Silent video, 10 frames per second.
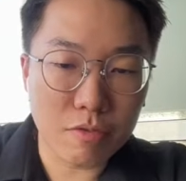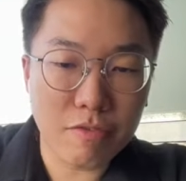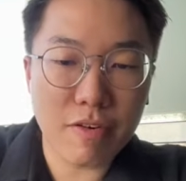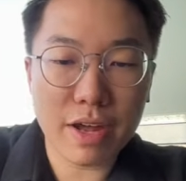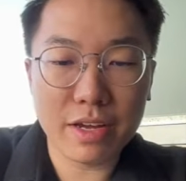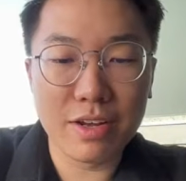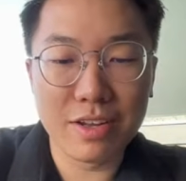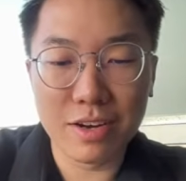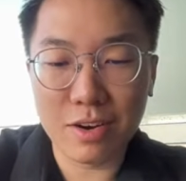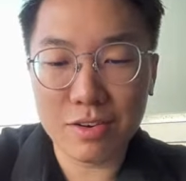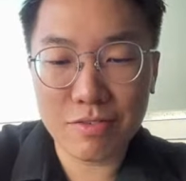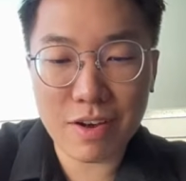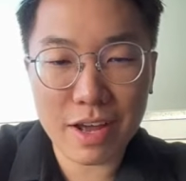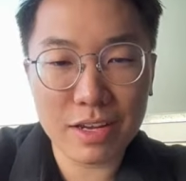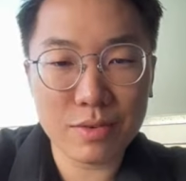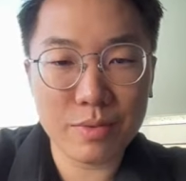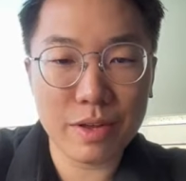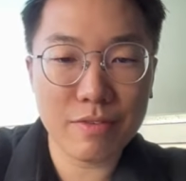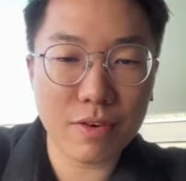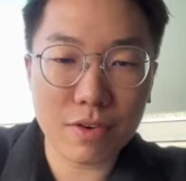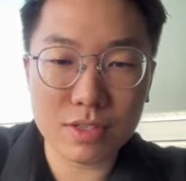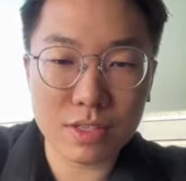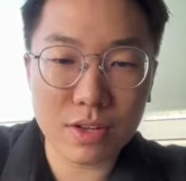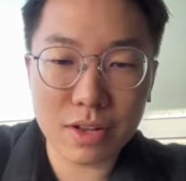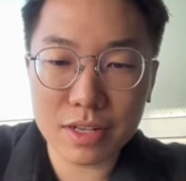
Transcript: on fire with Aussie